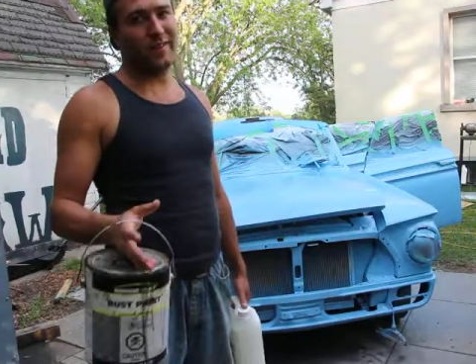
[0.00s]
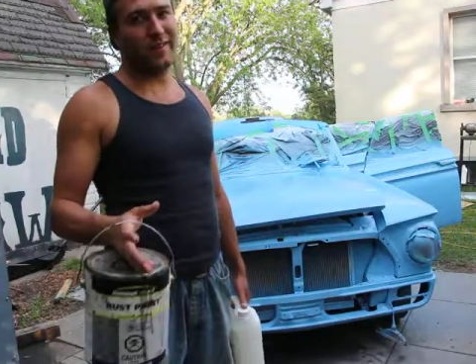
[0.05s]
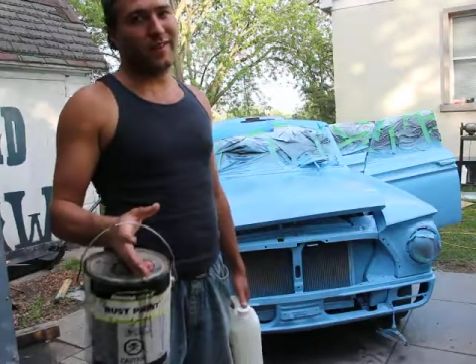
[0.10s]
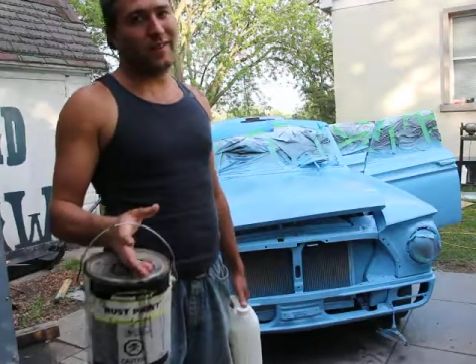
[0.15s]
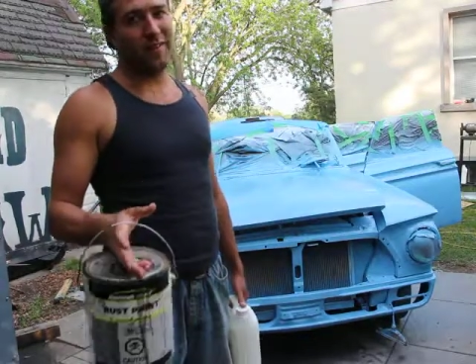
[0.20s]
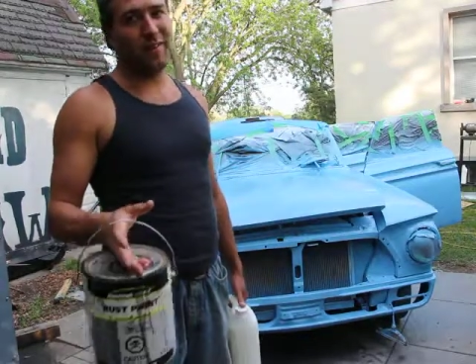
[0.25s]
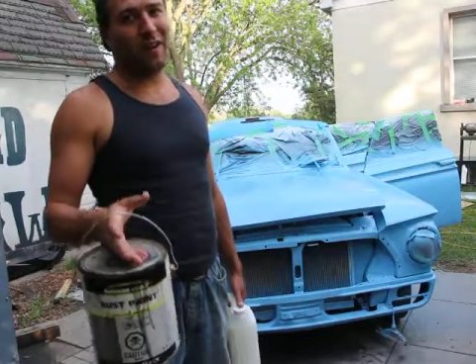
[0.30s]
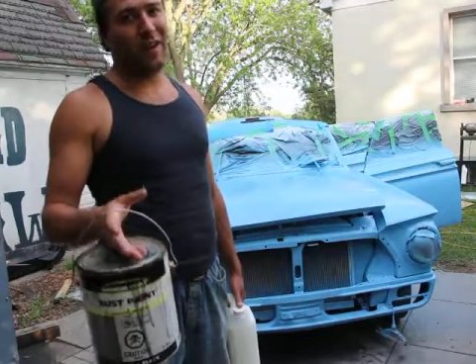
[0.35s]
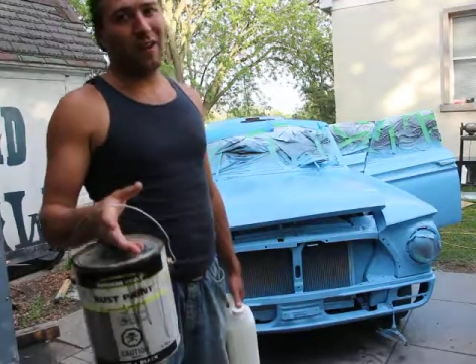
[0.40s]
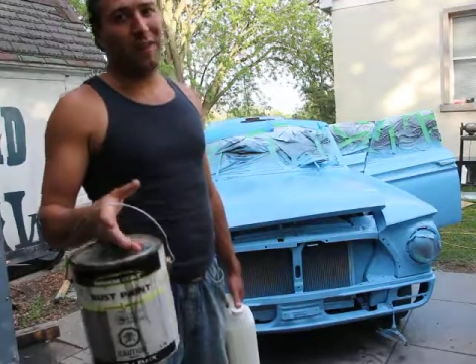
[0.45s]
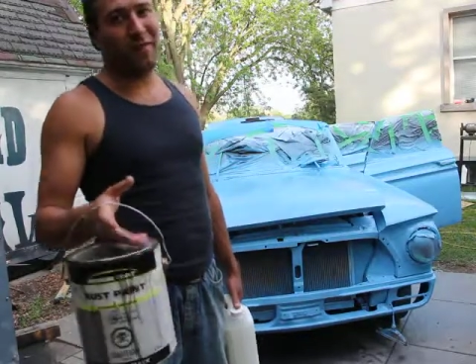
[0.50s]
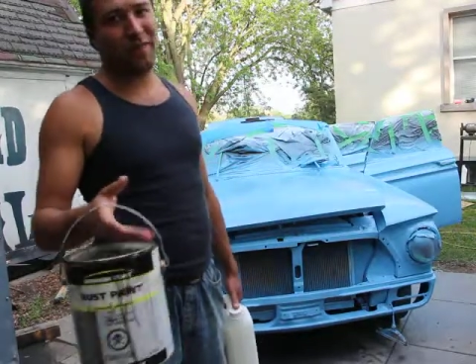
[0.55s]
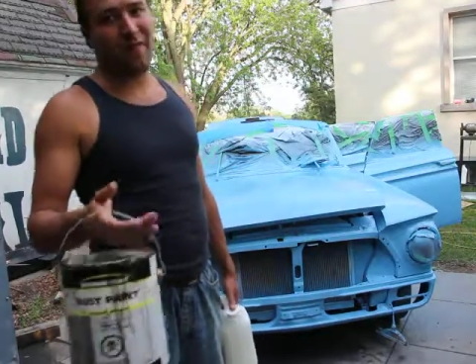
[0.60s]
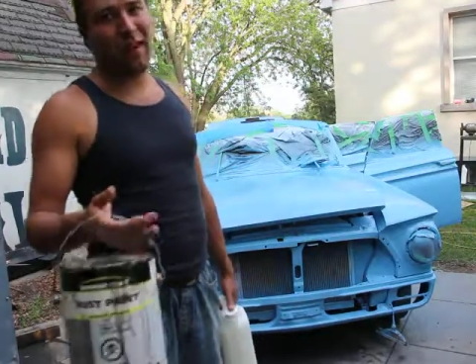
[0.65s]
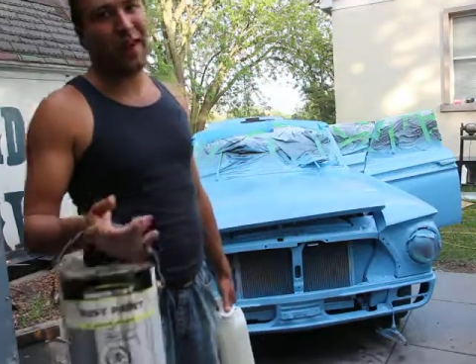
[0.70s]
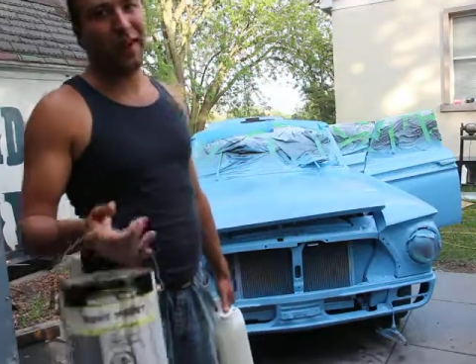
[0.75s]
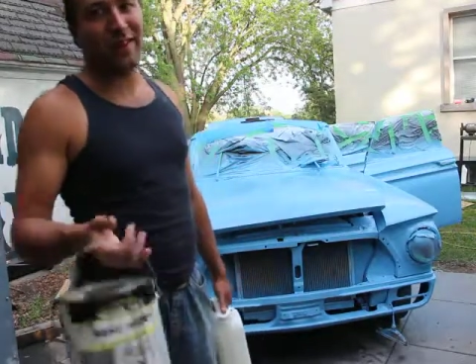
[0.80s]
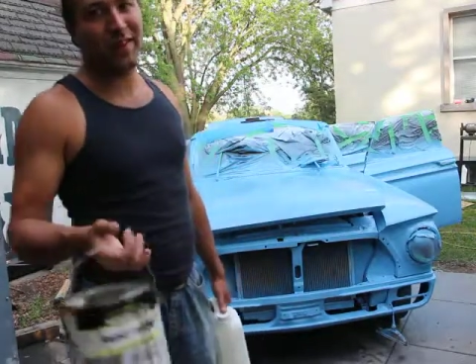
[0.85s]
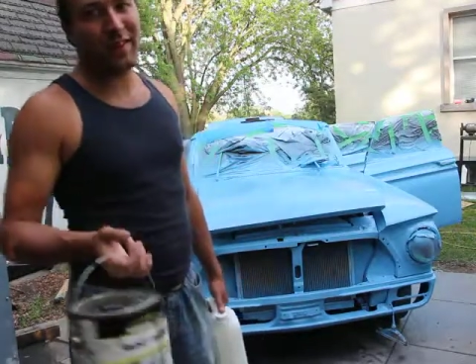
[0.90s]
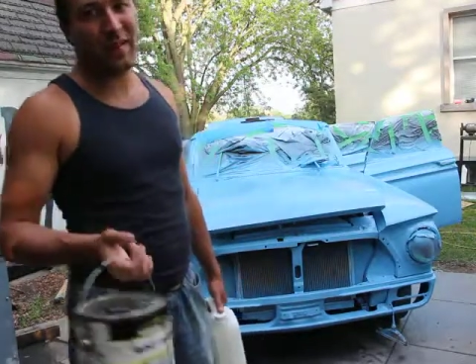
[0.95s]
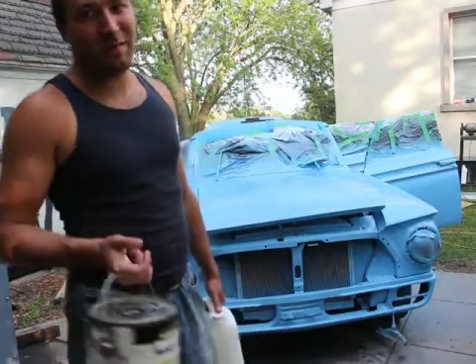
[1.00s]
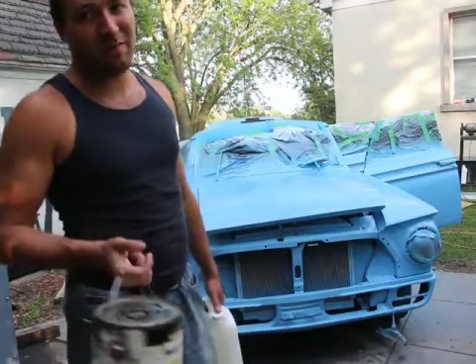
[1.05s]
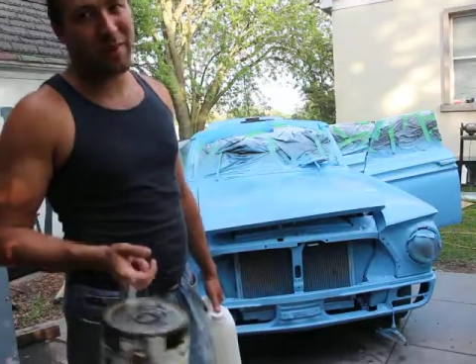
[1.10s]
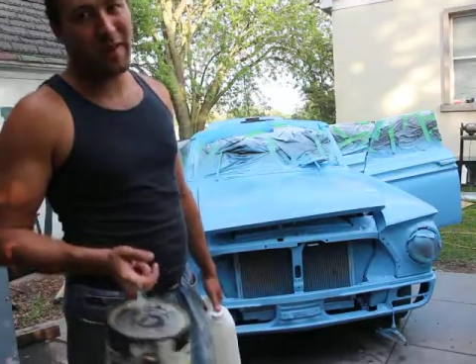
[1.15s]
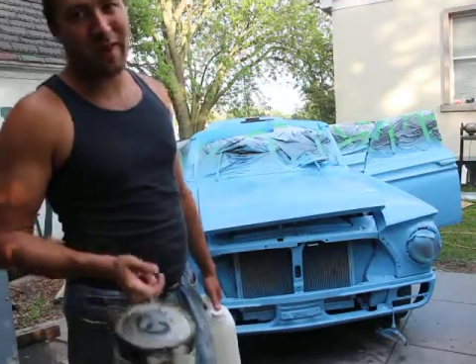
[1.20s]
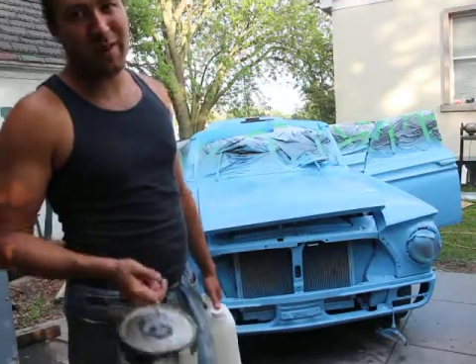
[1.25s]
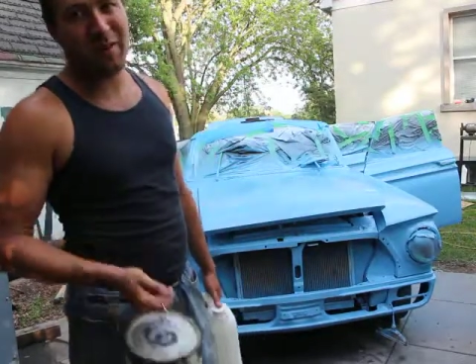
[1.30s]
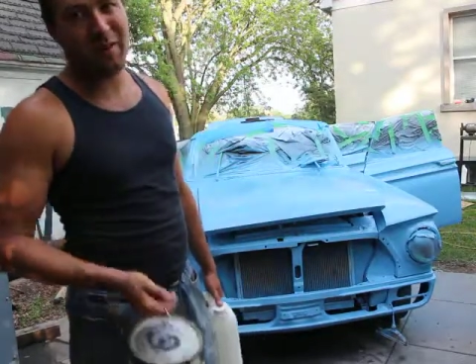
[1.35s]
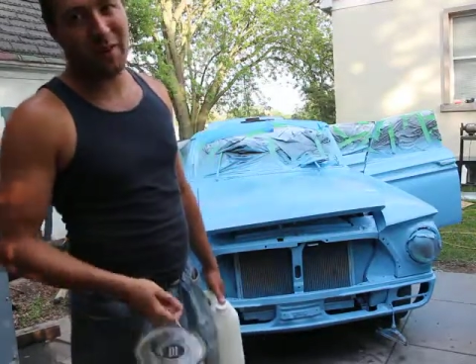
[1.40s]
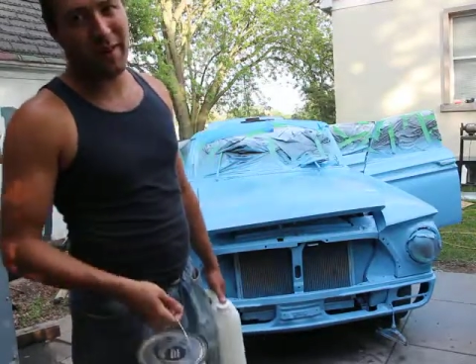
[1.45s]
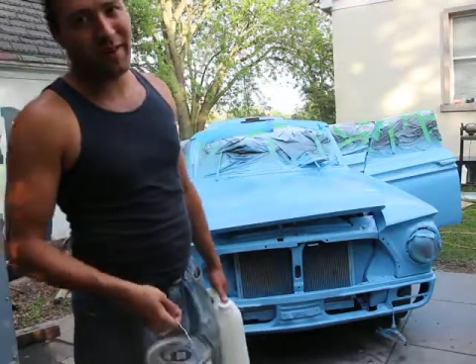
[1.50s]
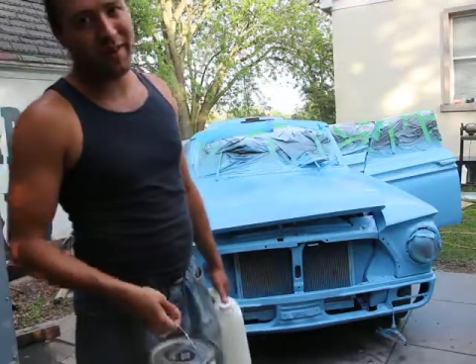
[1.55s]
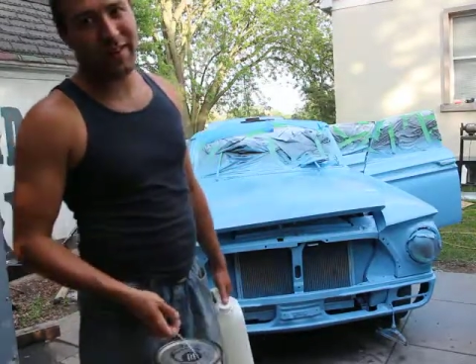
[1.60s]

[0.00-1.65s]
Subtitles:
you're not finding them anywhere.